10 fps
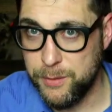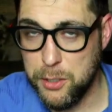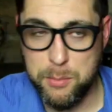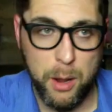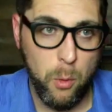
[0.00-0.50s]
Now,
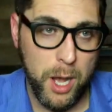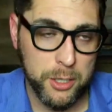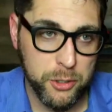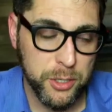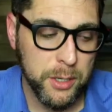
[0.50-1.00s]
you might
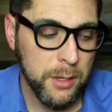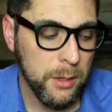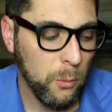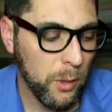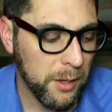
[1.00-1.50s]
watch
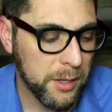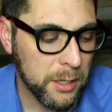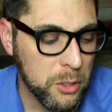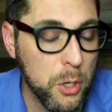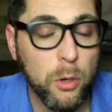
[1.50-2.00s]
one of the
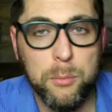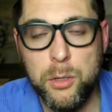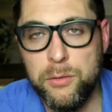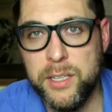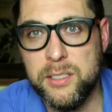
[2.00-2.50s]
newer
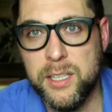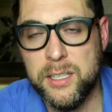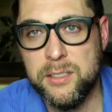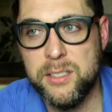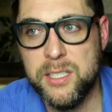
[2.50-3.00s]
movies
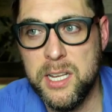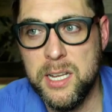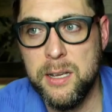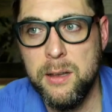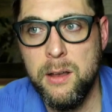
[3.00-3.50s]
and
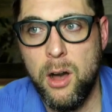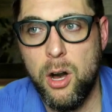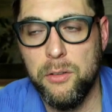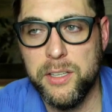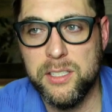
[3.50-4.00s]
see
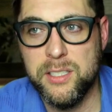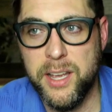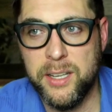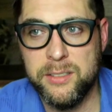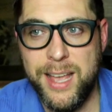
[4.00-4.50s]
all these
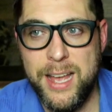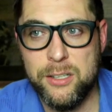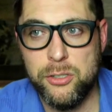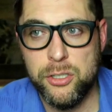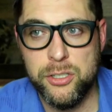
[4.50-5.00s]
things as
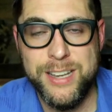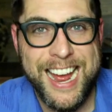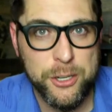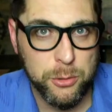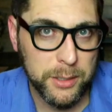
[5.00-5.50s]
just
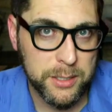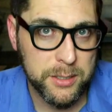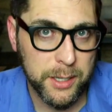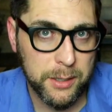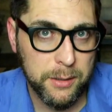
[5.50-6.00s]

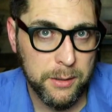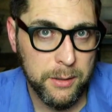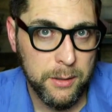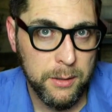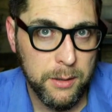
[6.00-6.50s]
naturalistic
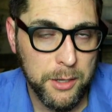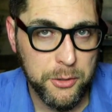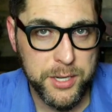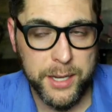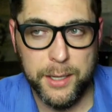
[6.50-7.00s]

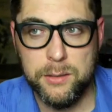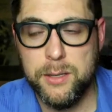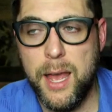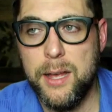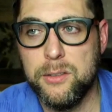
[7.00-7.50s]
undertakings,
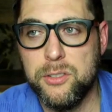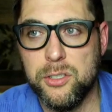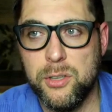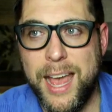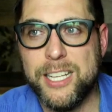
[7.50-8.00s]
as
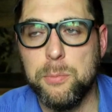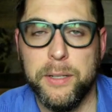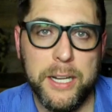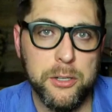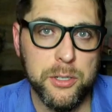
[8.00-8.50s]
just
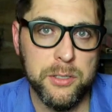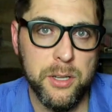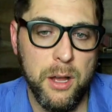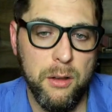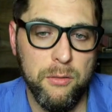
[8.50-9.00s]
explanations
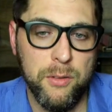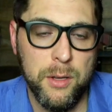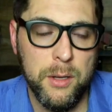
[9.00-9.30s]
of,